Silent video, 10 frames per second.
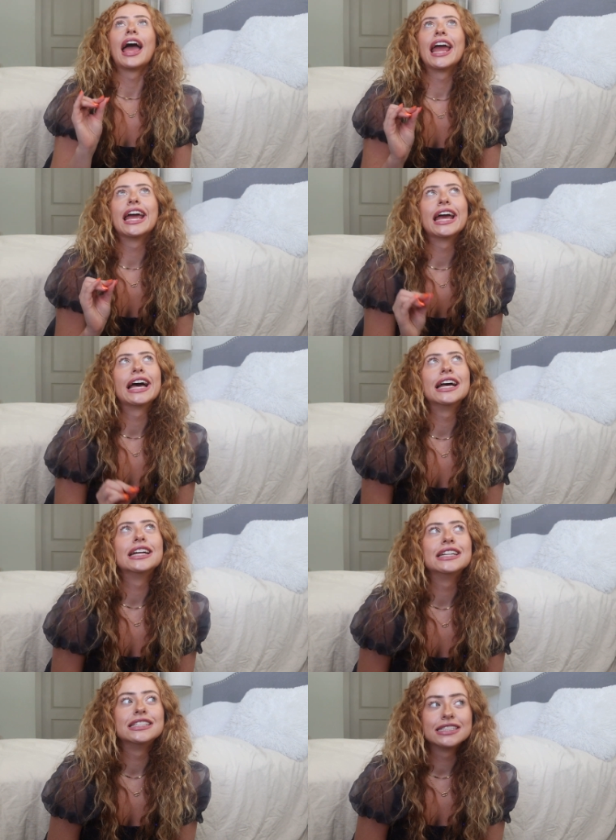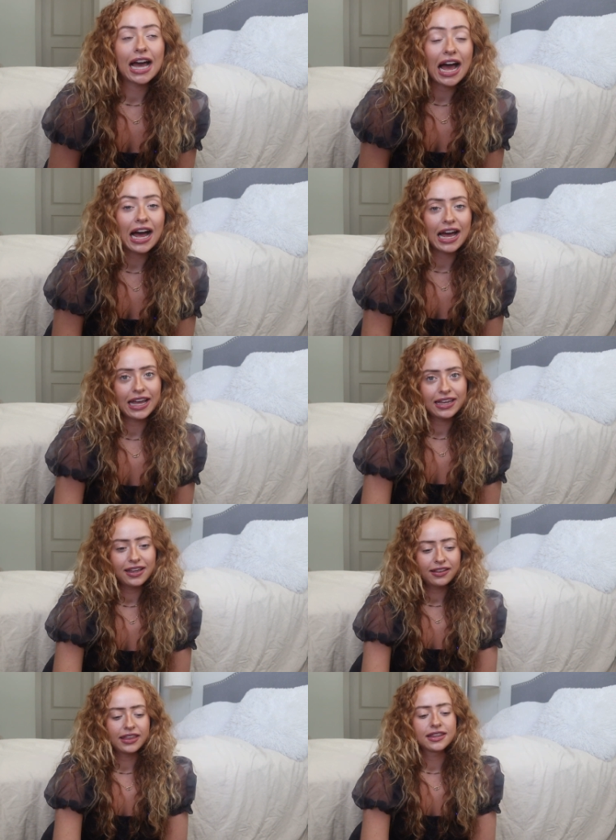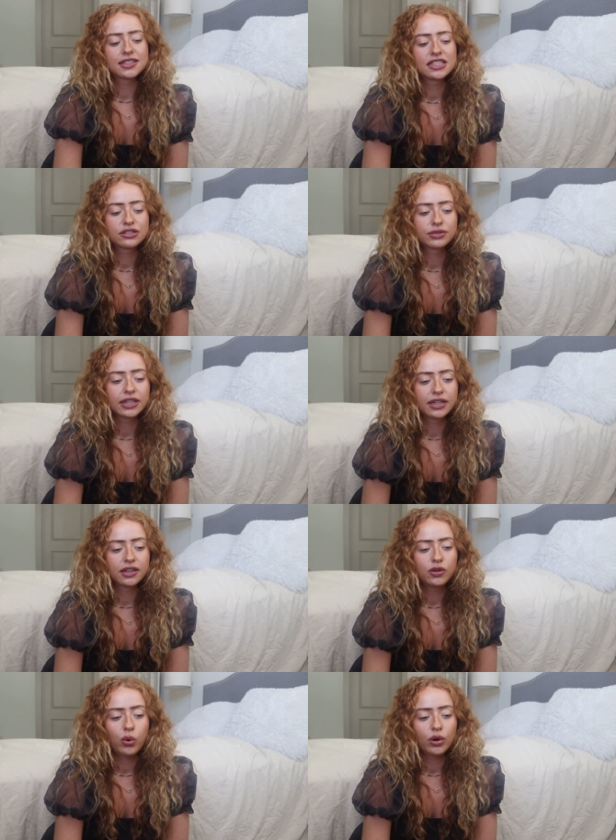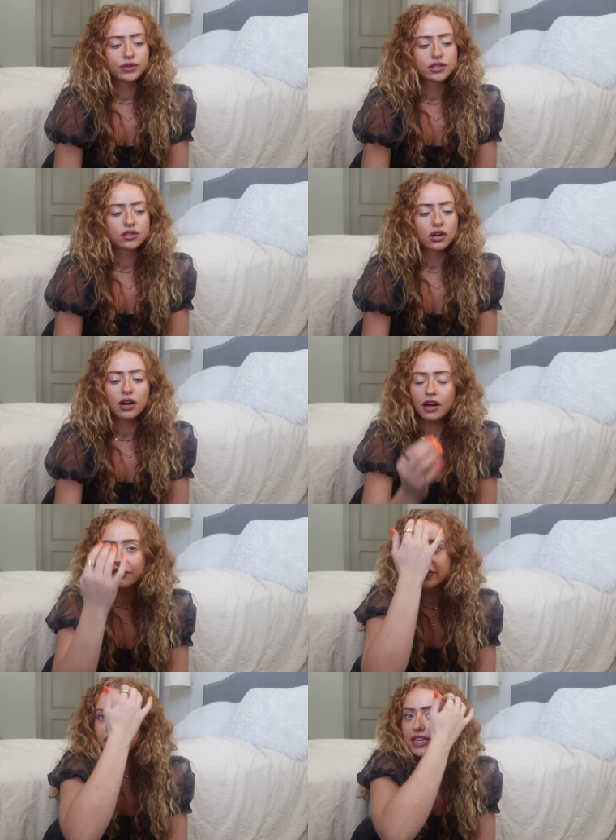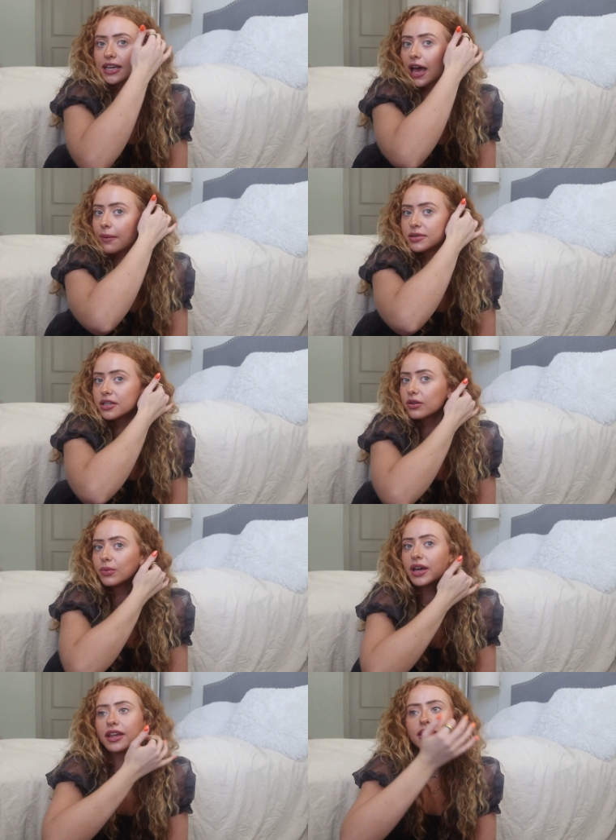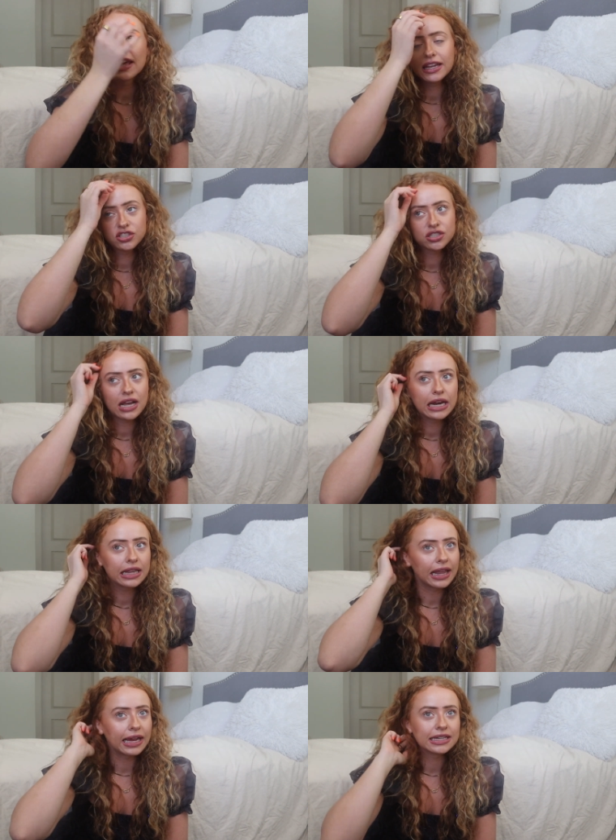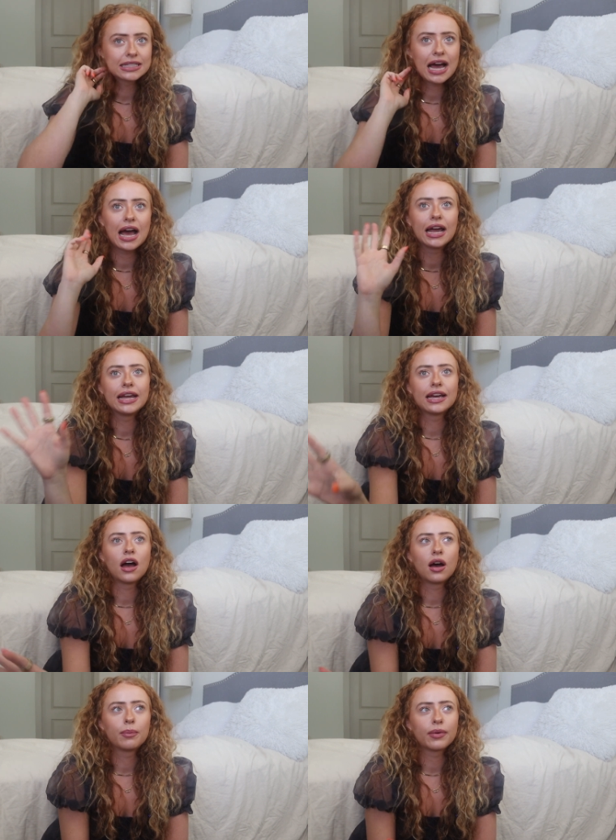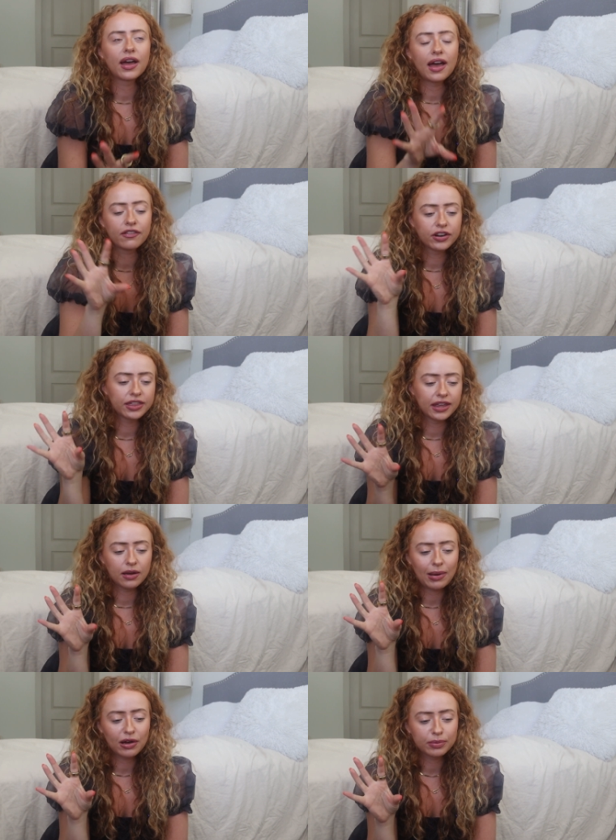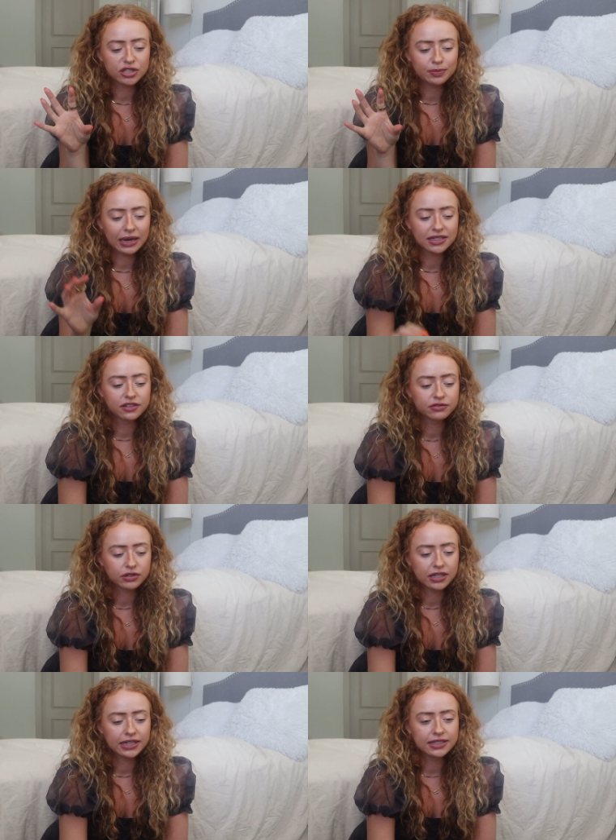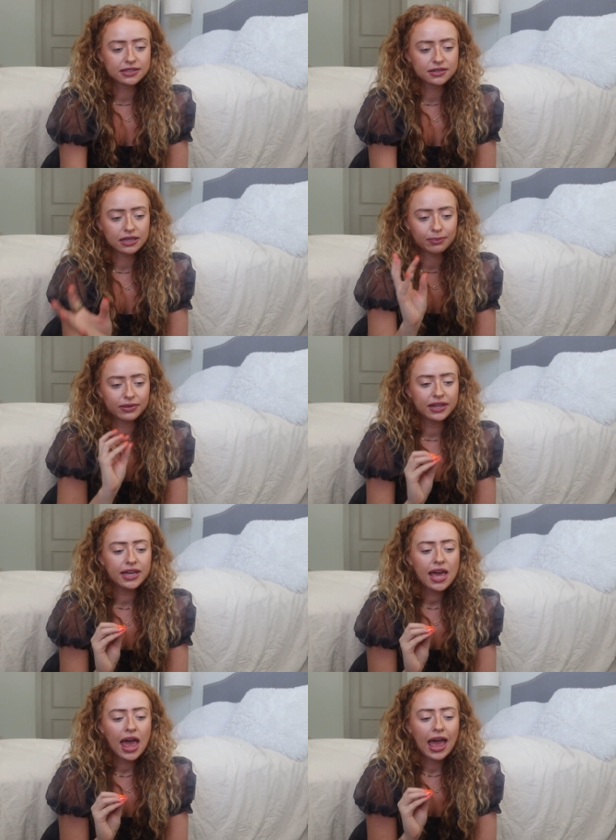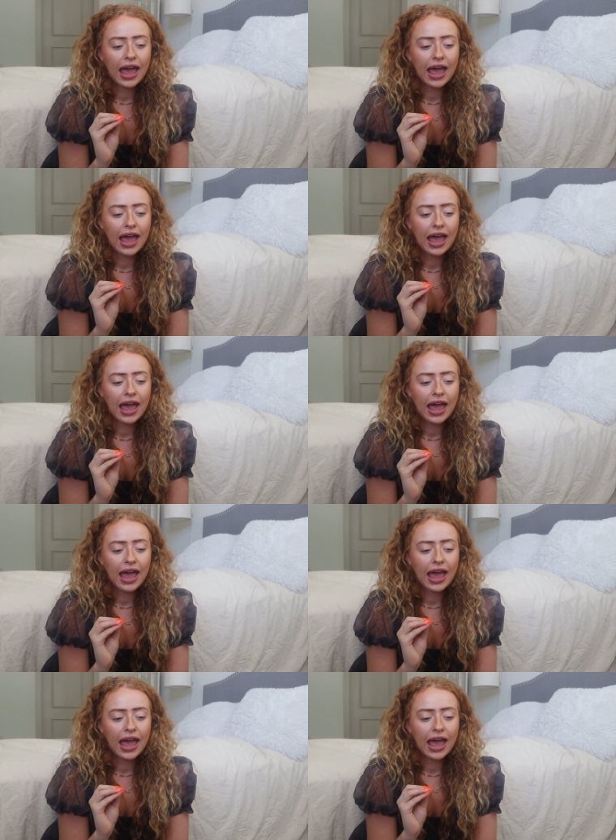And I think this is a really good quote to start off the episode with, and just kind of like tying up everything about perspective really simply.